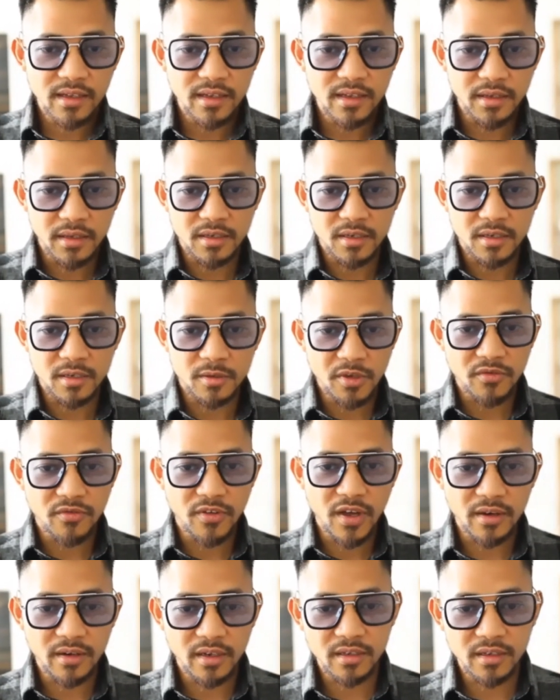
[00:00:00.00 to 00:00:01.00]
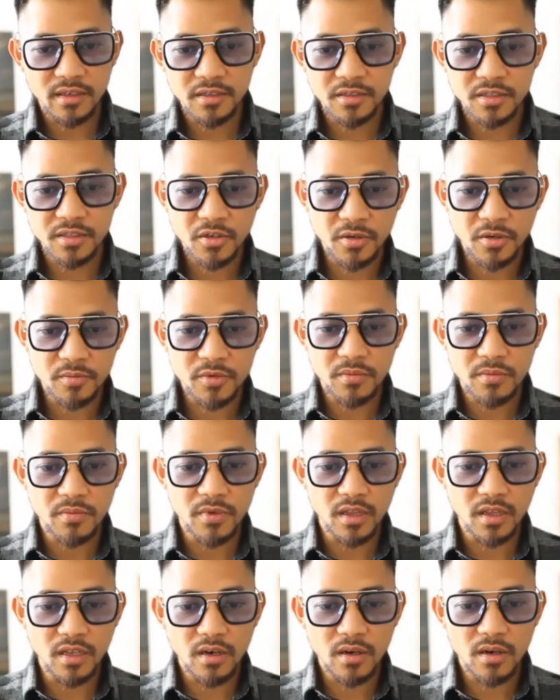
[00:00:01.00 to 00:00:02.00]
it can be found in the description
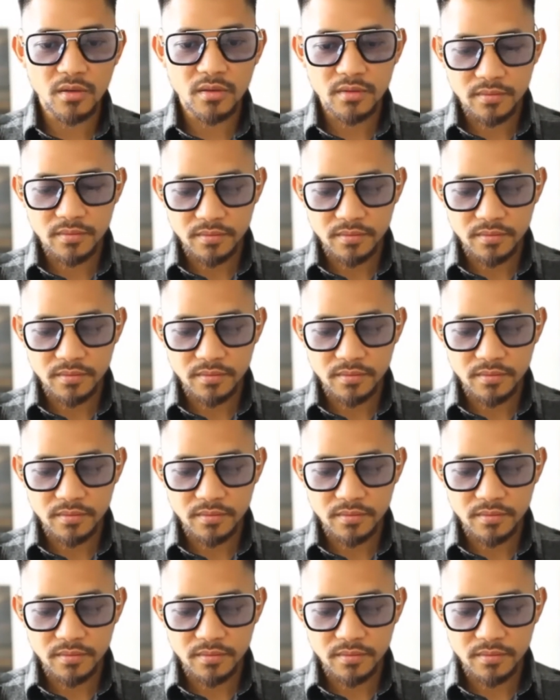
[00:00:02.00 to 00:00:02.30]
below.